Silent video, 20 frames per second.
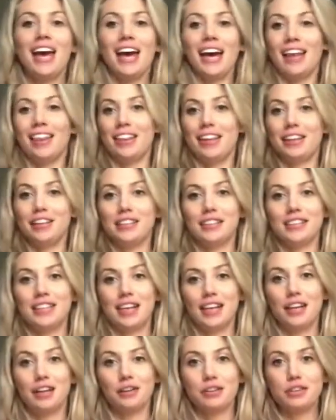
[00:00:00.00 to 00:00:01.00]
and then just
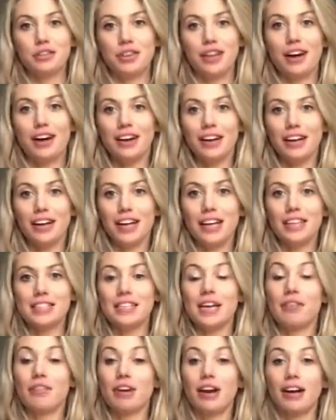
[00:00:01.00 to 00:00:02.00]
getting close to the holidays,
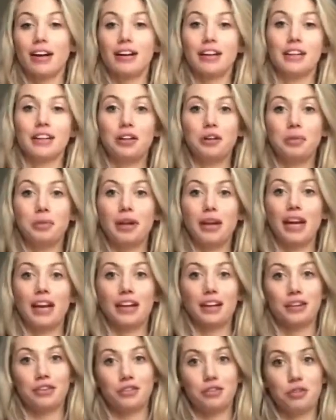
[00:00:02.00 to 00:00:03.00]
I've gotten a little bit out
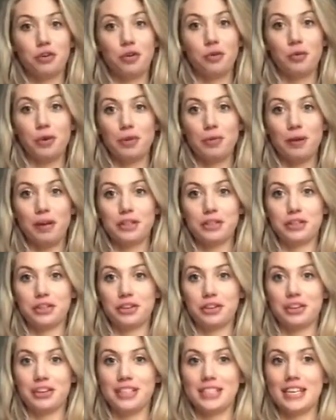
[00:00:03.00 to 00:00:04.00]
of control with my
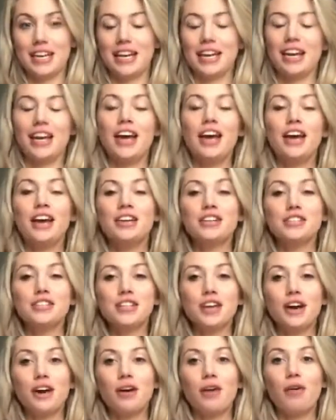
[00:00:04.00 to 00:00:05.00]
sugar intake.
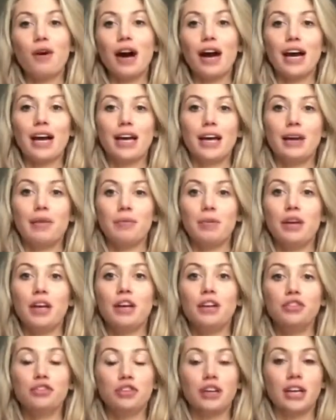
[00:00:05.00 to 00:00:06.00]
So I am
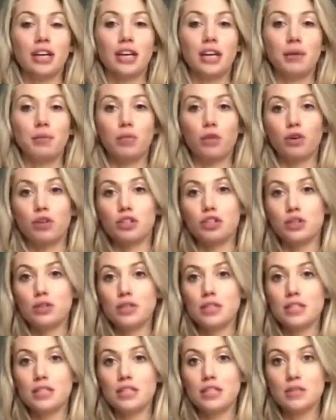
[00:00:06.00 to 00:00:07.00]
drinking more
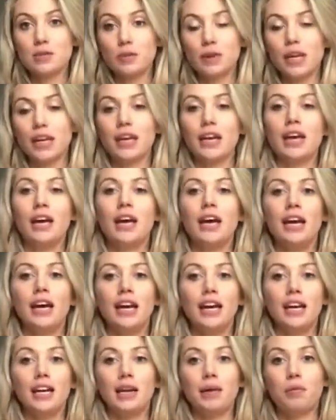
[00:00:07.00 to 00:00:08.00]
juices this week,
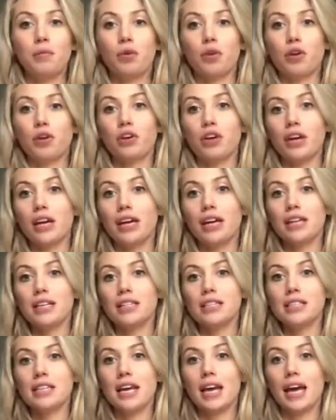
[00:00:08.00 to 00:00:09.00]
eating more
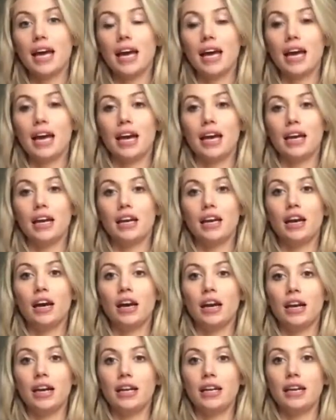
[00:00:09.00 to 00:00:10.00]
greens, and
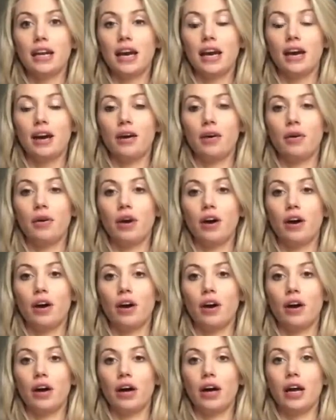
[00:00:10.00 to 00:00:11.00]
cutting down
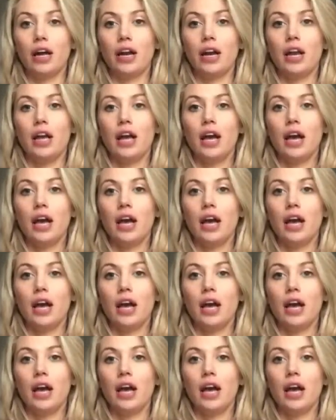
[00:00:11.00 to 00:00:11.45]
on